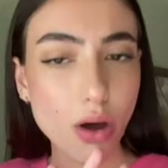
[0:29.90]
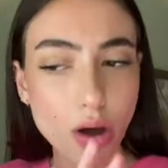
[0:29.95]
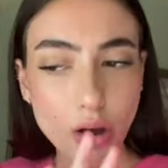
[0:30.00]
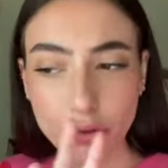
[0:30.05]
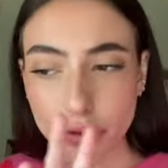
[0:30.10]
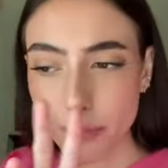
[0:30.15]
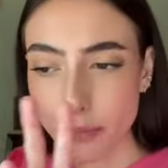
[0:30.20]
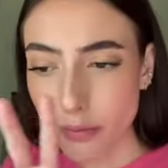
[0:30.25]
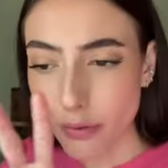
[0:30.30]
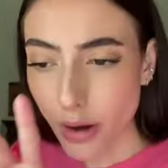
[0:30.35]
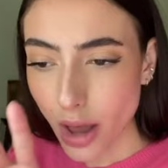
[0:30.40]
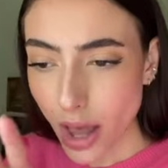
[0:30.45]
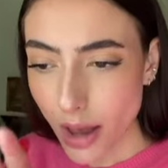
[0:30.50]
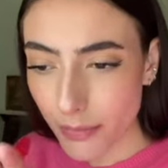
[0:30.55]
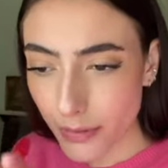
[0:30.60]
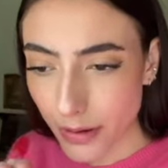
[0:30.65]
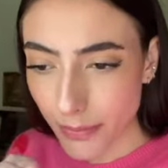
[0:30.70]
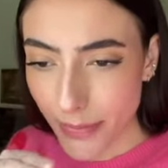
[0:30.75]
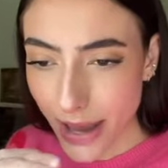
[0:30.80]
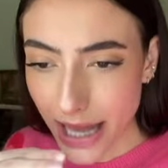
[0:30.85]
All the
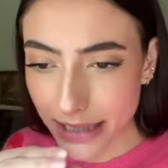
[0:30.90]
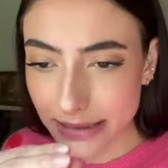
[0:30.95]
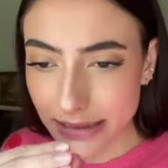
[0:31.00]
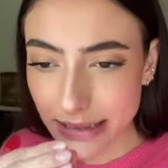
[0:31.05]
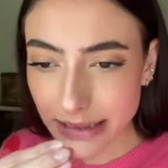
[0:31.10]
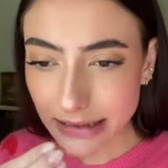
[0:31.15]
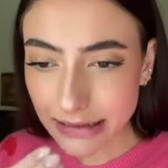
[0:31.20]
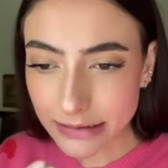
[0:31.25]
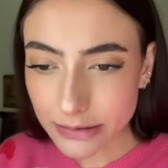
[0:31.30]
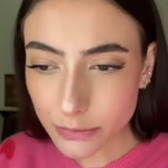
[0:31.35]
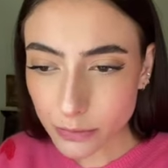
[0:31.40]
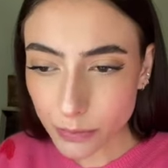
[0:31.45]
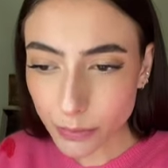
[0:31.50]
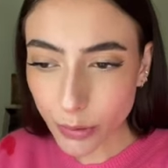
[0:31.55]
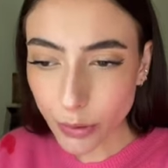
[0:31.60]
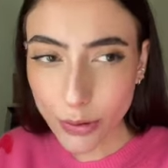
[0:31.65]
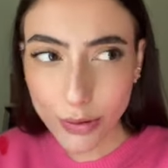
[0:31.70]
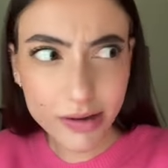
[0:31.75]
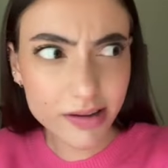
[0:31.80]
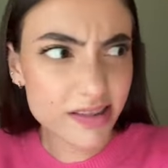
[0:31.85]
problematic little
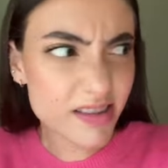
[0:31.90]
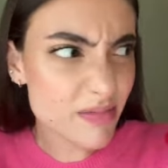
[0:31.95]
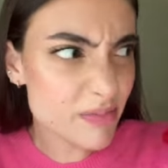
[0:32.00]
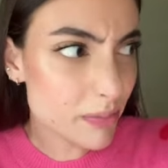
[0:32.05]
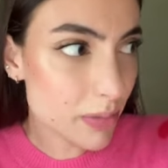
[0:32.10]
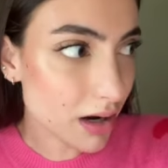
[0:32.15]
boys and